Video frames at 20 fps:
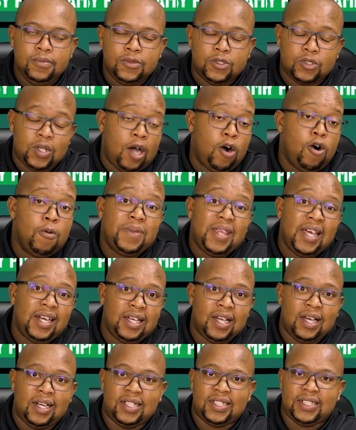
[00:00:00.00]
So I hope that
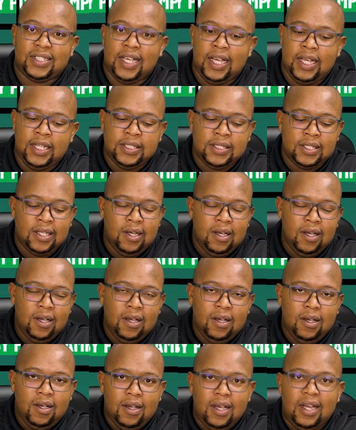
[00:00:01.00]
he understands.
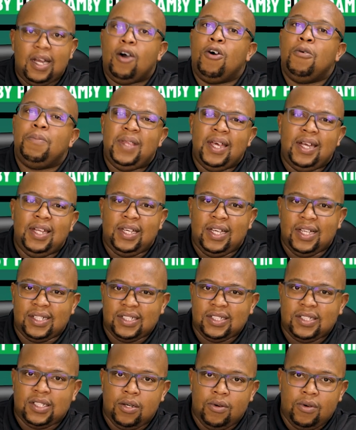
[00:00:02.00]
And I hope that he
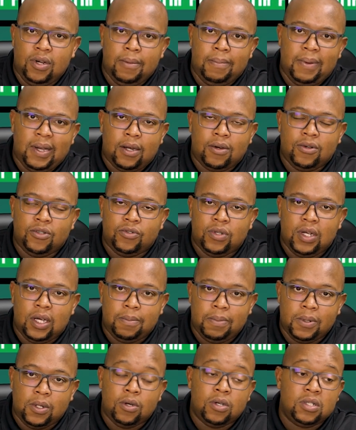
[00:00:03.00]
gets his career back on
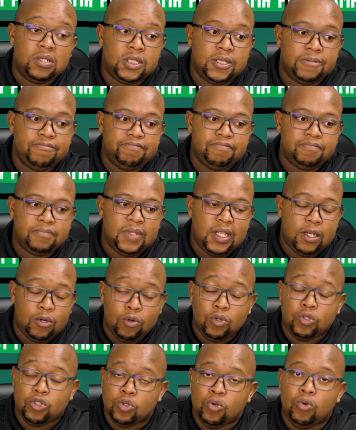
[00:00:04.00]
track because it
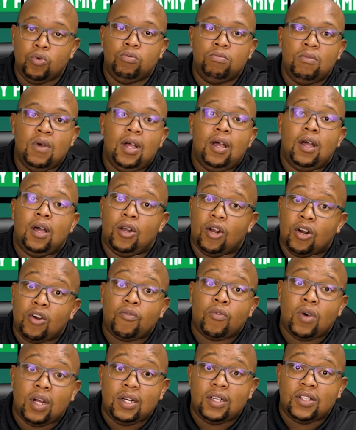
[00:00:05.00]
will do a lot
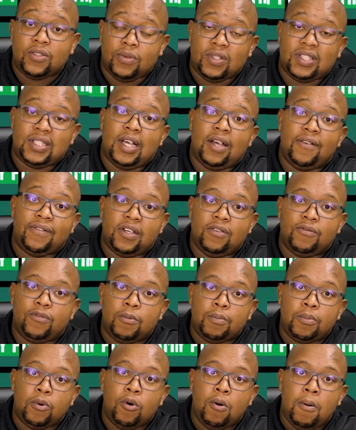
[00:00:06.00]
of wonders for South African
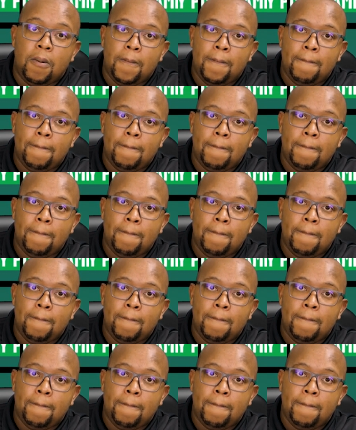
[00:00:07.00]
football.